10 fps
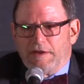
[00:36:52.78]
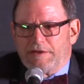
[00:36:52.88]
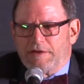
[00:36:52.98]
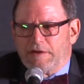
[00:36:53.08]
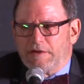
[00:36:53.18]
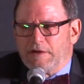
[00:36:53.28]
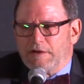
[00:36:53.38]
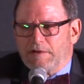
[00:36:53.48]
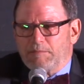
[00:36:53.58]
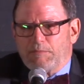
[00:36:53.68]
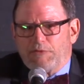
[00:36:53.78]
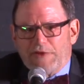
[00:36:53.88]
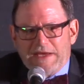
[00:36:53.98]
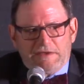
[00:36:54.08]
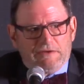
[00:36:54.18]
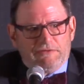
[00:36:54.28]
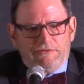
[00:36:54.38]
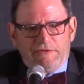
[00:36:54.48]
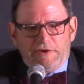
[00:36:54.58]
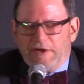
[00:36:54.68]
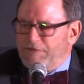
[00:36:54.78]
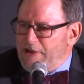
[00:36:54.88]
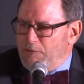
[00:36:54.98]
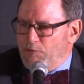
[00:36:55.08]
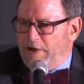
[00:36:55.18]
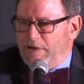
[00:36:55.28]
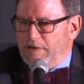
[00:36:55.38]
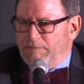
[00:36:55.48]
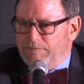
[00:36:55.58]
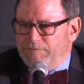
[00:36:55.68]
the plaintiff, if they win,